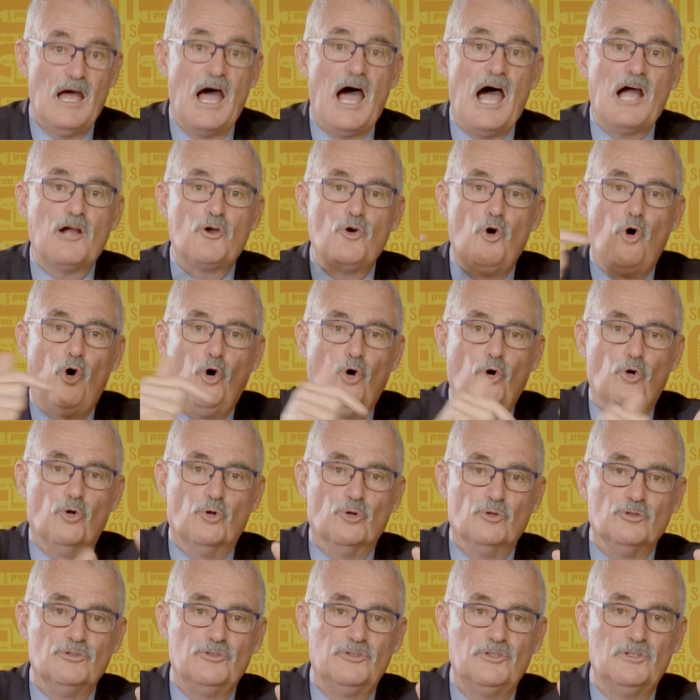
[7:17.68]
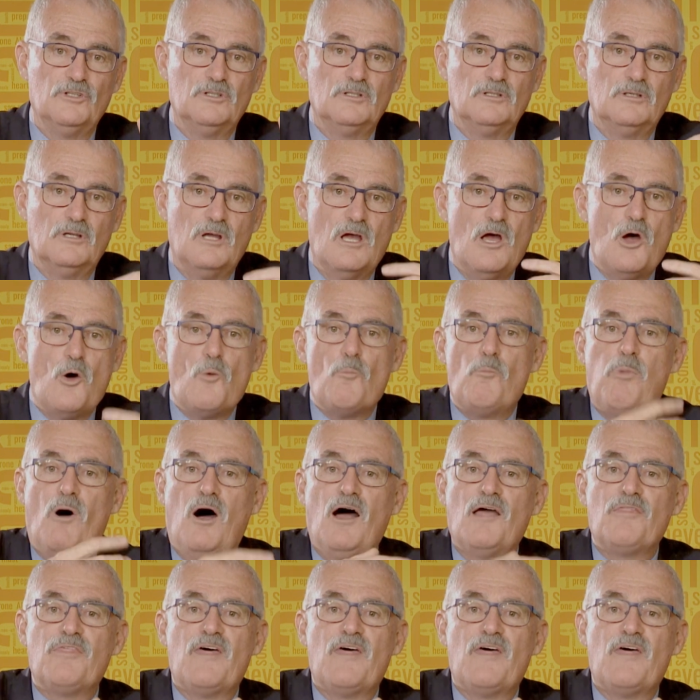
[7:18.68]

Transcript: are called by